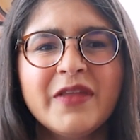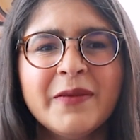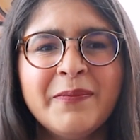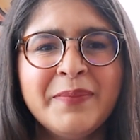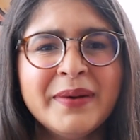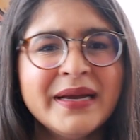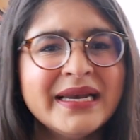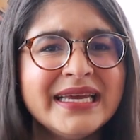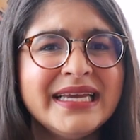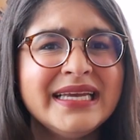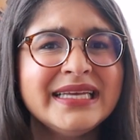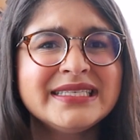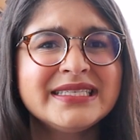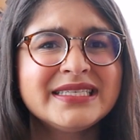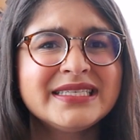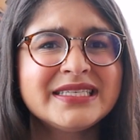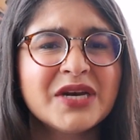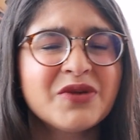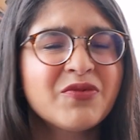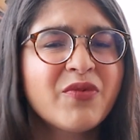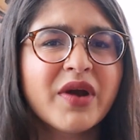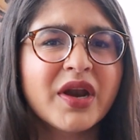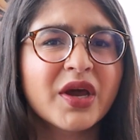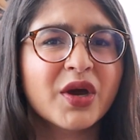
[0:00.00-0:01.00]
The police
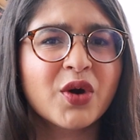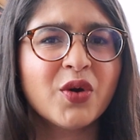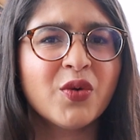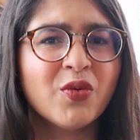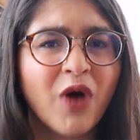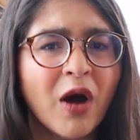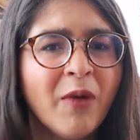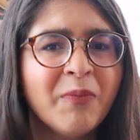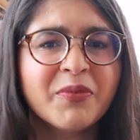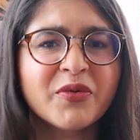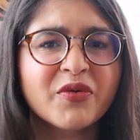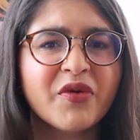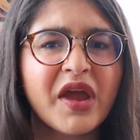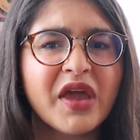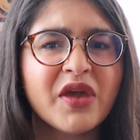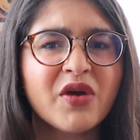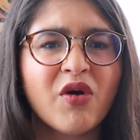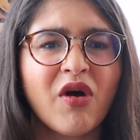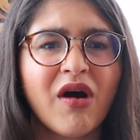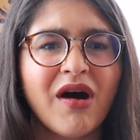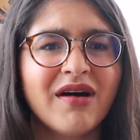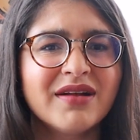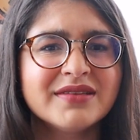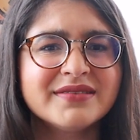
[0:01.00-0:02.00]
didn't want to cooperate
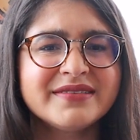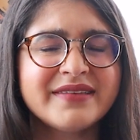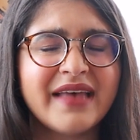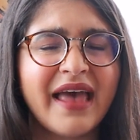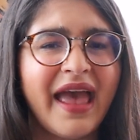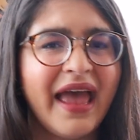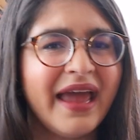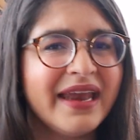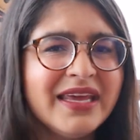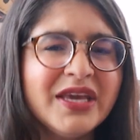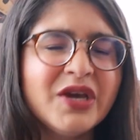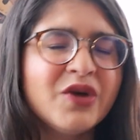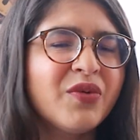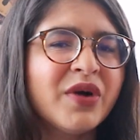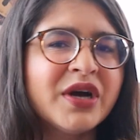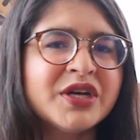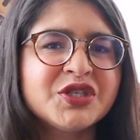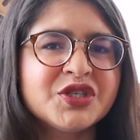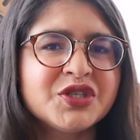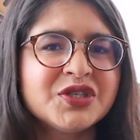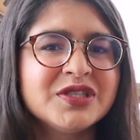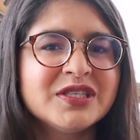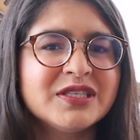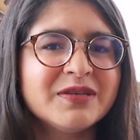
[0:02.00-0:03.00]
or answer any
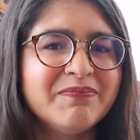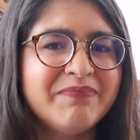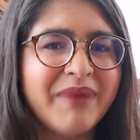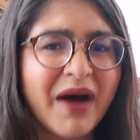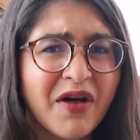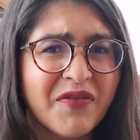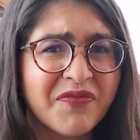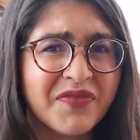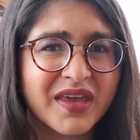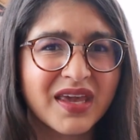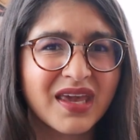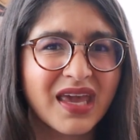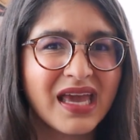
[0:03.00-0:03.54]
questions about the